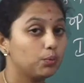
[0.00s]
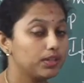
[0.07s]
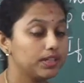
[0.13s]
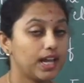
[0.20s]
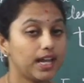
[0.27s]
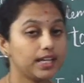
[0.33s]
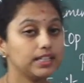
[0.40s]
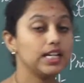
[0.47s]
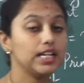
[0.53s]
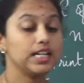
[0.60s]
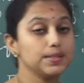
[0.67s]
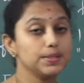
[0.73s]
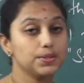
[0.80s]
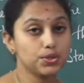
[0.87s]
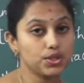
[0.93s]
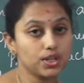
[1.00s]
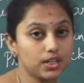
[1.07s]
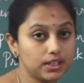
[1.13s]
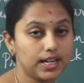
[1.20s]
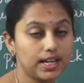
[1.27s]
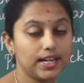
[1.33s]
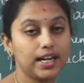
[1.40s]
we can
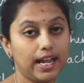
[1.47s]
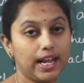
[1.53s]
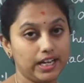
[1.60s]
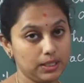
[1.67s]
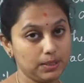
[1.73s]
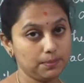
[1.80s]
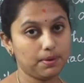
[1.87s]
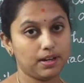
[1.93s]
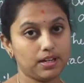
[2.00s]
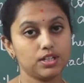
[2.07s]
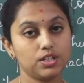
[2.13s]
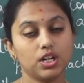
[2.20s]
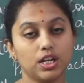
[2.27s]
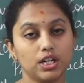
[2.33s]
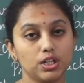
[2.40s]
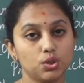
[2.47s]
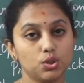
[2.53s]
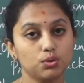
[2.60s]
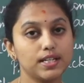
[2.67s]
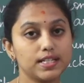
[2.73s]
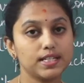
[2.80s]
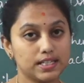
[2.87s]
insert an element into the